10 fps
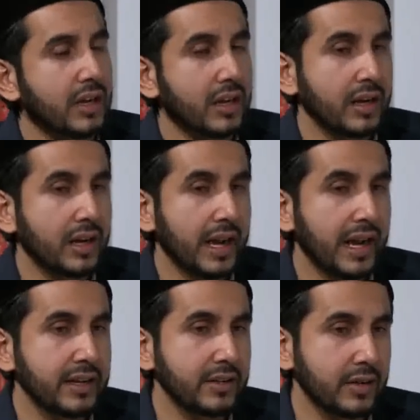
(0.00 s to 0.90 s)

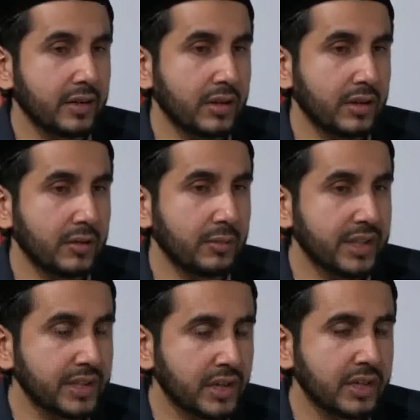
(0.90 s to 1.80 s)
And
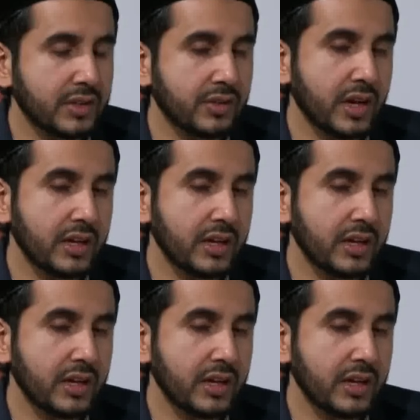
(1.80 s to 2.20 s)
by the grace of